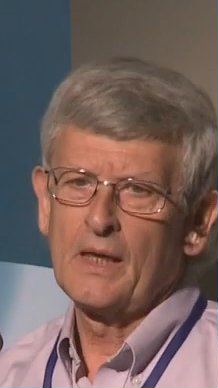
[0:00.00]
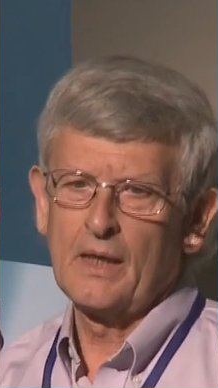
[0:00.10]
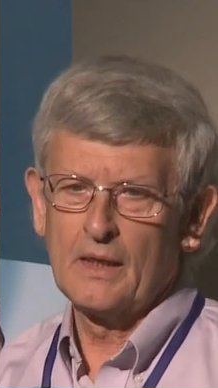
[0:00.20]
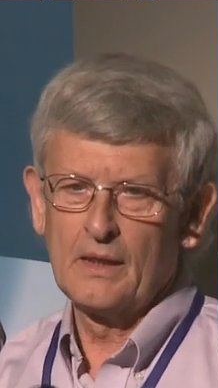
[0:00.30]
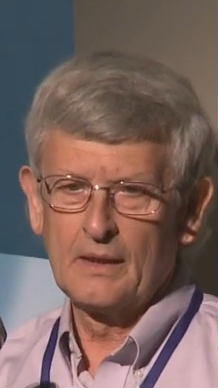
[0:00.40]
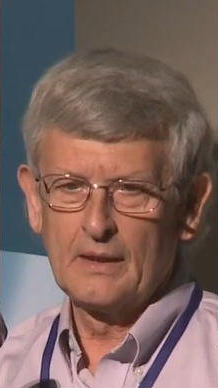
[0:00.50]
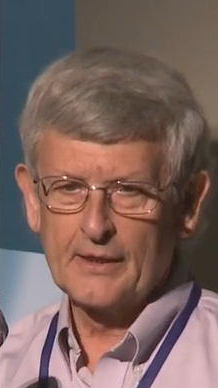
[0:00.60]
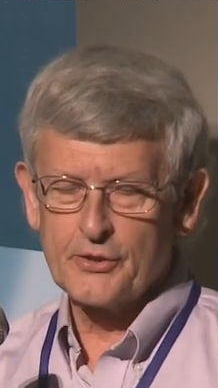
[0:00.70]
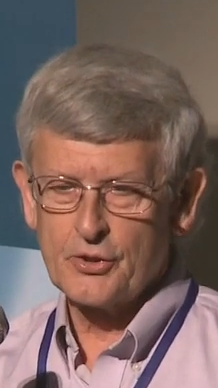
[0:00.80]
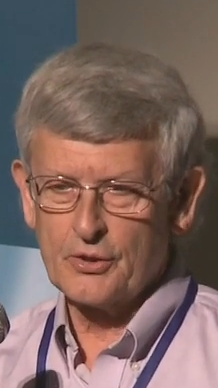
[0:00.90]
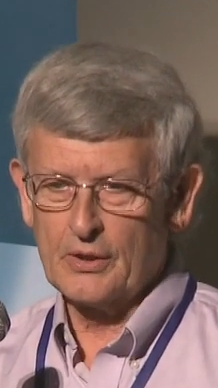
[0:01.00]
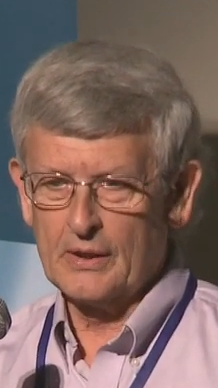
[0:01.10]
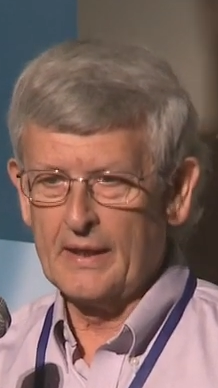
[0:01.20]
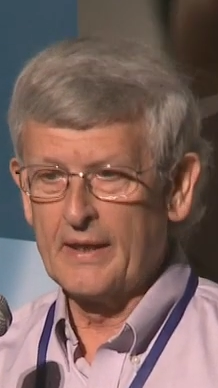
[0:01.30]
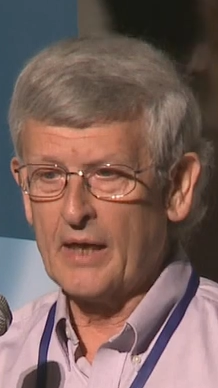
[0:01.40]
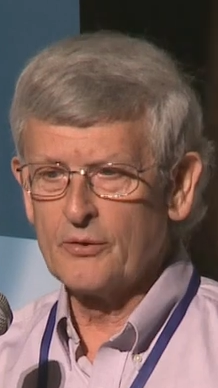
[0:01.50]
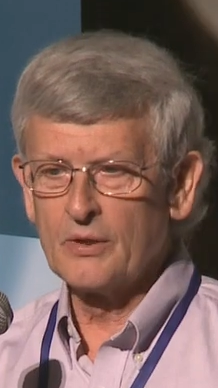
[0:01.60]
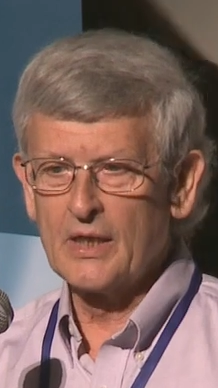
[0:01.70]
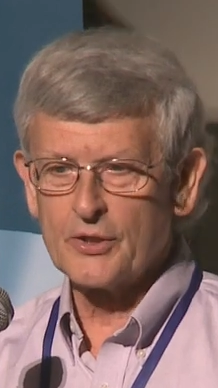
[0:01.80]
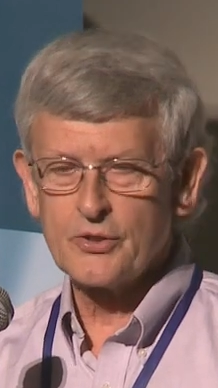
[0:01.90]
a lecture, an
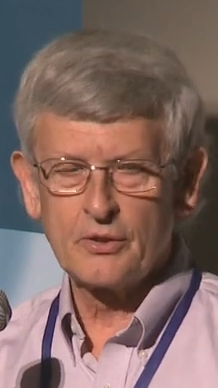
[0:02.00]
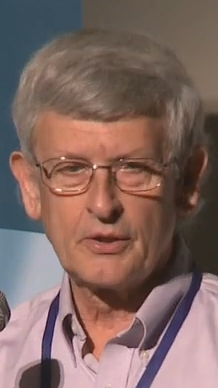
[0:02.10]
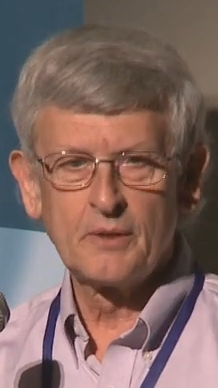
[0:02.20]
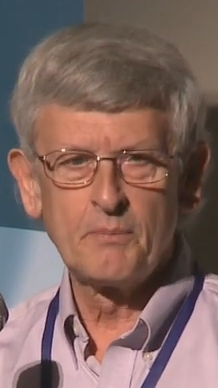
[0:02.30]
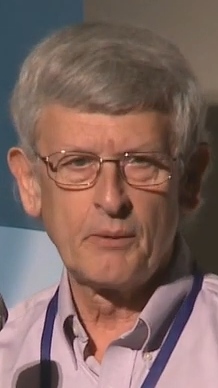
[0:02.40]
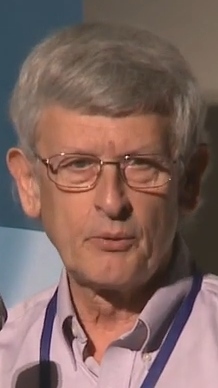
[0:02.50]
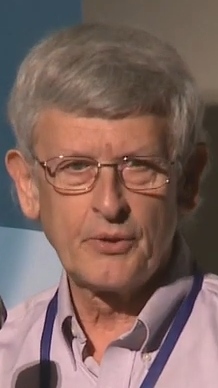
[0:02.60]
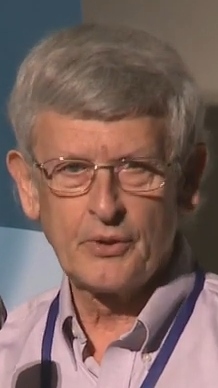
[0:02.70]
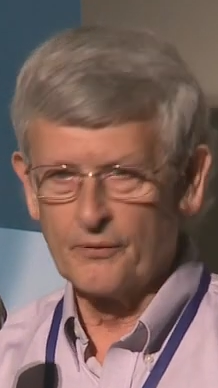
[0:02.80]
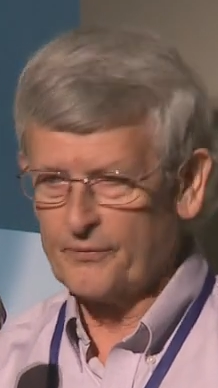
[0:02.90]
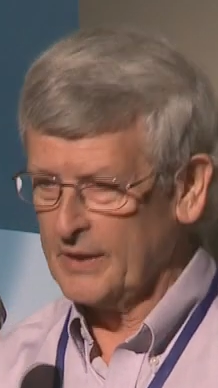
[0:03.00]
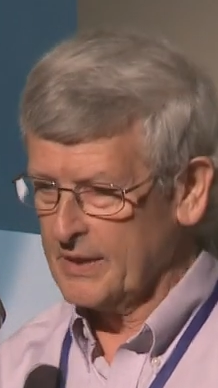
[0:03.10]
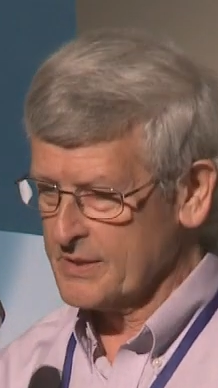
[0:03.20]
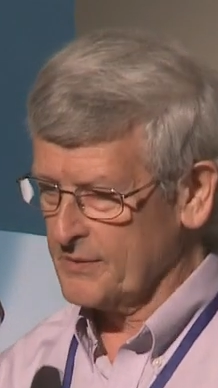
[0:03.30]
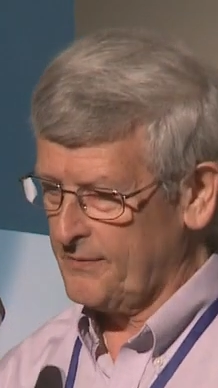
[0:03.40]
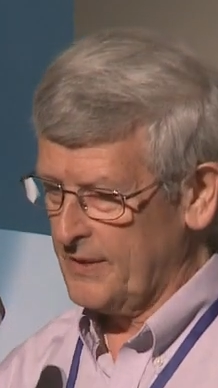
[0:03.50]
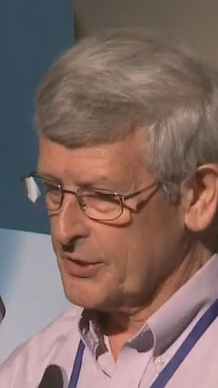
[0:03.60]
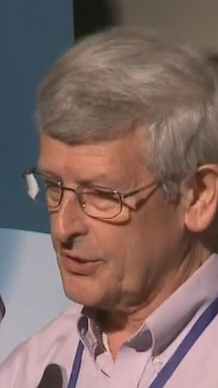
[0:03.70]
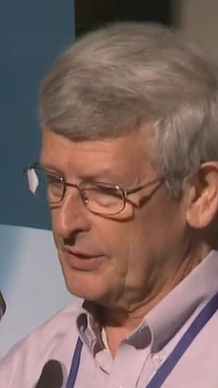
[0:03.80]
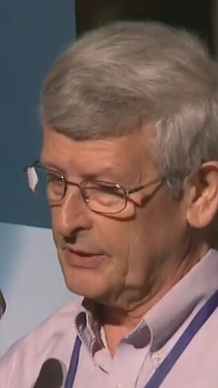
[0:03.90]
annual lecture in the memory of Eliezer
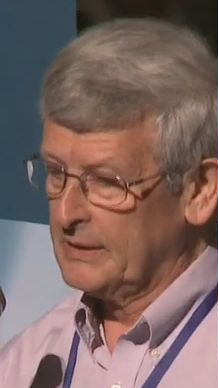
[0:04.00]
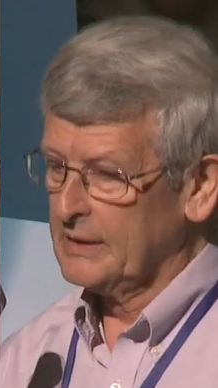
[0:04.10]
Flescher,